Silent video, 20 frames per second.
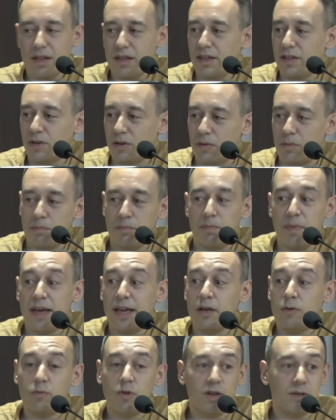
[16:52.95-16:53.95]
The
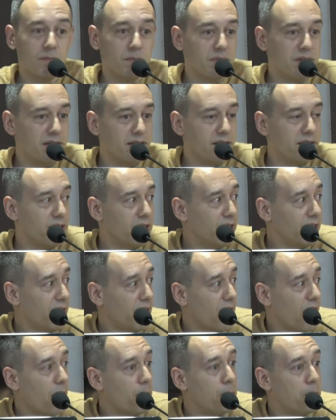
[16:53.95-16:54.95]
main one being
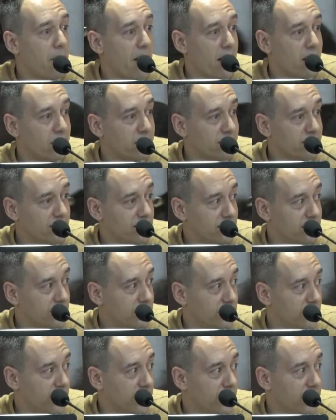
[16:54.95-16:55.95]
a balanced
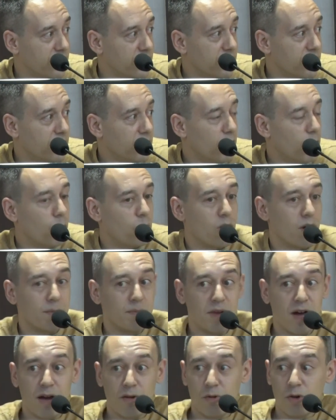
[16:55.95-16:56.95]
state where I'm
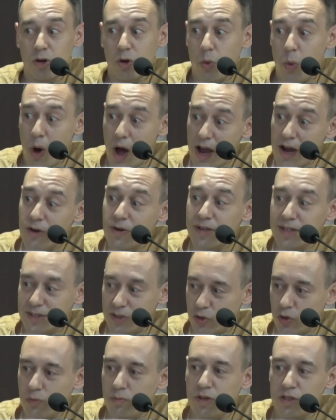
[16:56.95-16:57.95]
not requiring
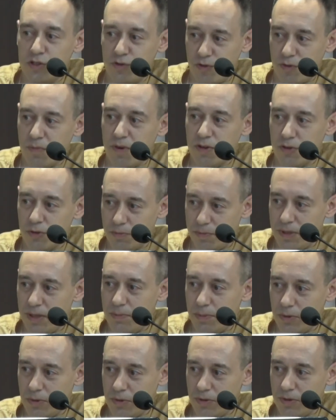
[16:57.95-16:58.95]
so much from other
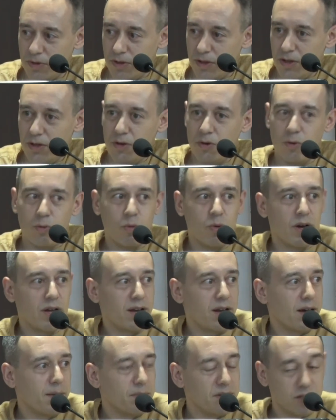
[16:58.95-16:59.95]
people when
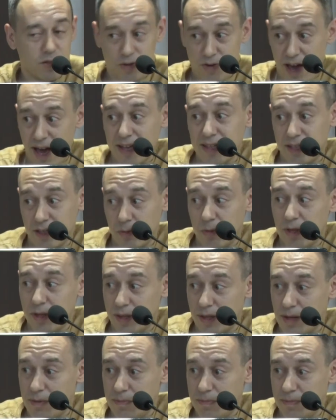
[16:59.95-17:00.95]
I'm interacting with
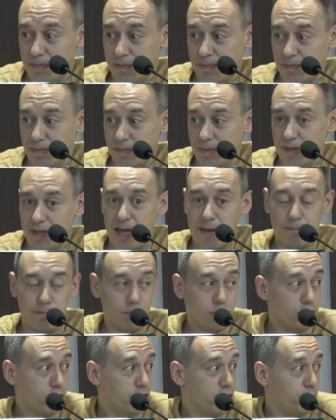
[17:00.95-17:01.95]
them. That
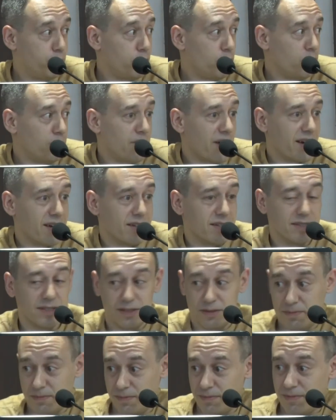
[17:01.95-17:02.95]
push-pull
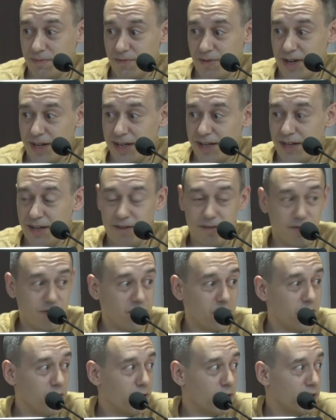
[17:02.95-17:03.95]
mechanism, right?
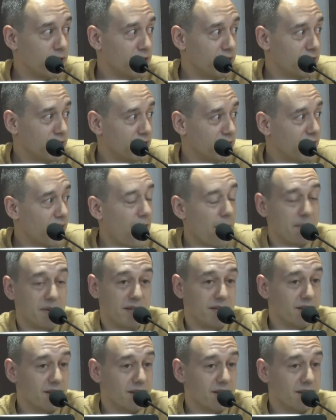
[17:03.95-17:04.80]
Fear and